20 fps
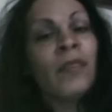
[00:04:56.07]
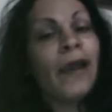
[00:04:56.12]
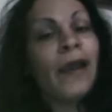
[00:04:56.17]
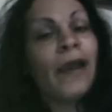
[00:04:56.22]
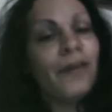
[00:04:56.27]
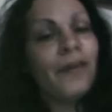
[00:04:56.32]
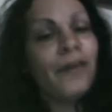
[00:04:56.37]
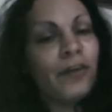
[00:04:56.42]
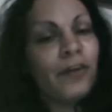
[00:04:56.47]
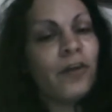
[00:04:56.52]

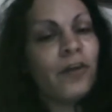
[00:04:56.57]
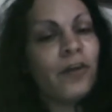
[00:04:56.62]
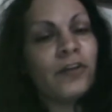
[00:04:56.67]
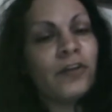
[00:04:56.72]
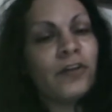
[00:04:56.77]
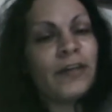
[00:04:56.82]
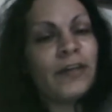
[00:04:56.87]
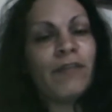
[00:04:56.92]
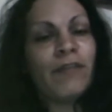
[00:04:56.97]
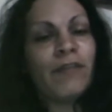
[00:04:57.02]
and not
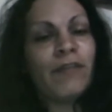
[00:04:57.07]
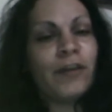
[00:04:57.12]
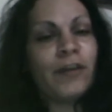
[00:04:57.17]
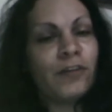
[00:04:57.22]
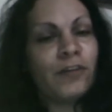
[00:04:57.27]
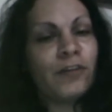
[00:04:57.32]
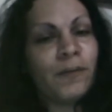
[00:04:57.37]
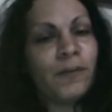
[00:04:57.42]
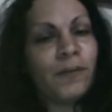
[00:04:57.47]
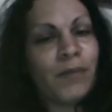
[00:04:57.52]
giving it
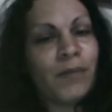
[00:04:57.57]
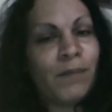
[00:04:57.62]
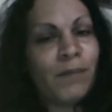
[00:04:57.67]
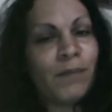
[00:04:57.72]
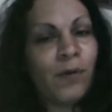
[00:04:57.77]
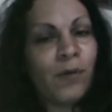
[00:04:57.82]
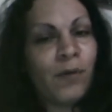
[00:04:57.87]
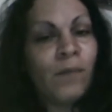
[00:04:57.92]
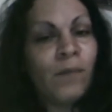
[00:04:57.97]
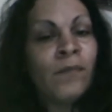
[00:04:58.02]
to the
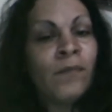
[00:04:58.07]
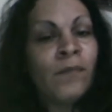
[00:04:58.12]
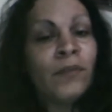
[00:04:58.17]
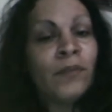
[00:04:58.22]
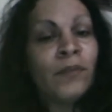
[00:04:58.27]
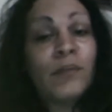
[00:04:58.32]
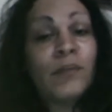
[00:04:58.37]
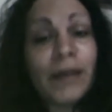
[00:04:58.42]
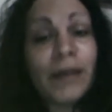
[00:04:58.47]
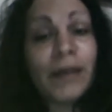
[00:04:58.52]
people,
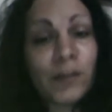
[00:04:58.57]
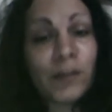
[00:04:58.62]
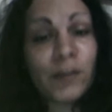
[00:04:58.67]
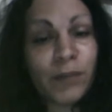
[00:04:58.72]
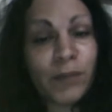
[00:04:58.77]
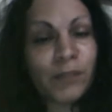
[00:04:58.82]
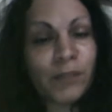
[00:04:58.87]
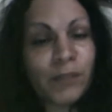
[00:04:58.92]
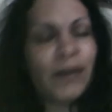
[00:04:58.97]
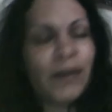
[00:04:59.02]
make these
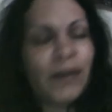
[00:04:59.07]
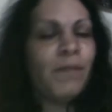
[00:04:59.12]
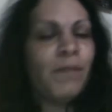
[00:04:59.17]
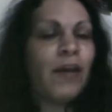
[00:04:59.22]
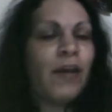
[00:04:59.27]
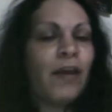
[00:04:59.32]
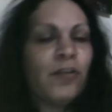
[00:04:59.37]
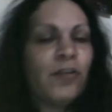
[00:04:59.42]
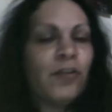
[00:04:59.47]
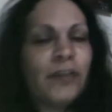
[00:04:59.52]
planes better
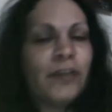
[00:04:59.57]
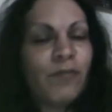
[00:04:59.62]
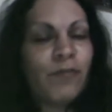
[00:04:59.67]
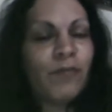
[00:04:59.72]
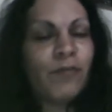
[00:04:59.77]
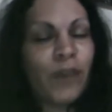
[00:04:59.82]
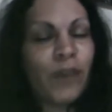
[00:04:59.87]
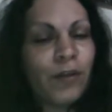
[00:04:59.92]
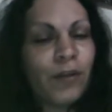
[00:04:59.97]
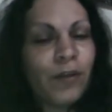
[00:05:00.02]
because
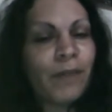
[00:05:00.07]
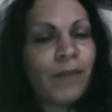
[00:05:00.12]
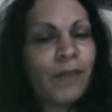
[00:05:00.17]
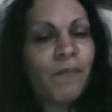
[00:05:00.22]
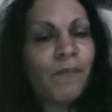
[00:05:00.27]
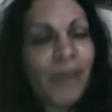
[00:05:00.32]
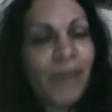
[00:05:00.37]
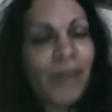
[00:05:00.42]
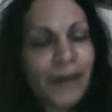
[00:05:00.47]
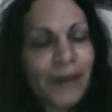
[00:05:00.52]
they feel that
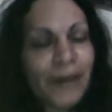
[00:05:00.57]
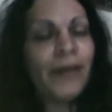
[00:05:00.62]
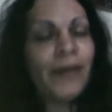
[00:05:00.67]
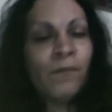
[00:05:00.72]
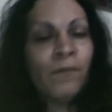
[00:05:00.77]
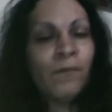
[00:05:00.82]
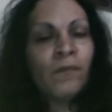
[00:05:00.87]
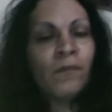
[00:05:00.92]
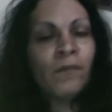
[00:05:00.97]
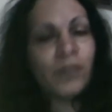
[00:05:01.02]
money
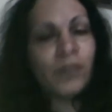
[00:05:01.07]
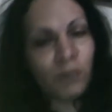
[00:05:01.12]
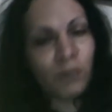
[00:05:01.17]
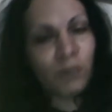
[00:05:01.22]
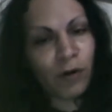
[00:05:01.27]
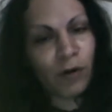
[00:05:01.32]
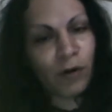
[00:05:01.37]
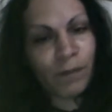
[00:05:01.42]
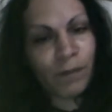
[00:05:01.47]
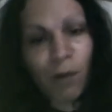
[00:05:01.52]
is
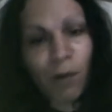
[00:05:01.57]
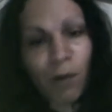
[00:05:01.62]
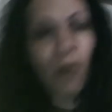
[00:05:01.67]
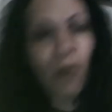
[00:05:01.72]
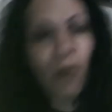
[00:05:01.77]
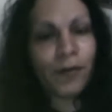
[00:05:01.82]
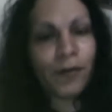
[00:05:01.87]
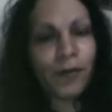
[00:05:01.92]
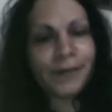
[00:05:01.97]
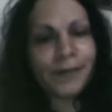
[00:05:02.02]
more
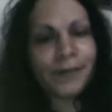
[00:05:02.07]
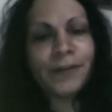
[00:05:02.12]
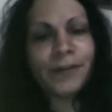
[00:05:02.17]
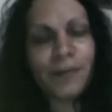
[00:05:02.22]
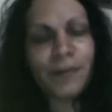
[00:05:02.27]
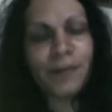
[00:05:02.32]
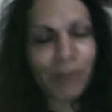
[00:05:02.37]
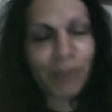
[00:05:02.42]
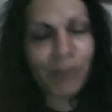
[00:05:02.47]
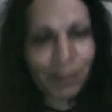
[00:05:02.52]
important
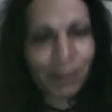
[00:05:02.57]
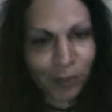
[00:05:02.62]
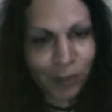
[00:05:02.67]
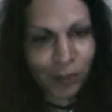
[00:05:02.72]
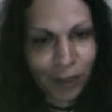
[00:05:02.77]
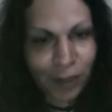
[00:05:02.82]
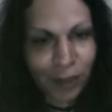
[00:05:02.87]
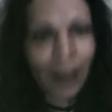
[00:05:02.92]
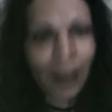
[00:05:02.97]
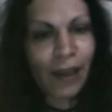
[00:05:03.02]
than
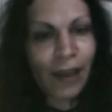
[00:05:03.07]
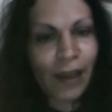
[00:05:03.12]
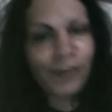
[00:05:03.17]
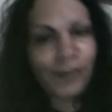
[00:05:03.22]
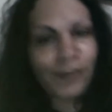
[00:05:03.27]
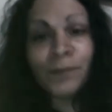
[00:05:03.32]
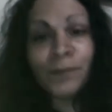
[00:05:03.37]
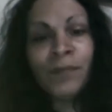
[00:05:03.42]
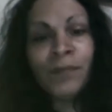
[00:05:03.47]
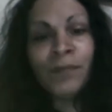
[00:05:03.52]
people's lives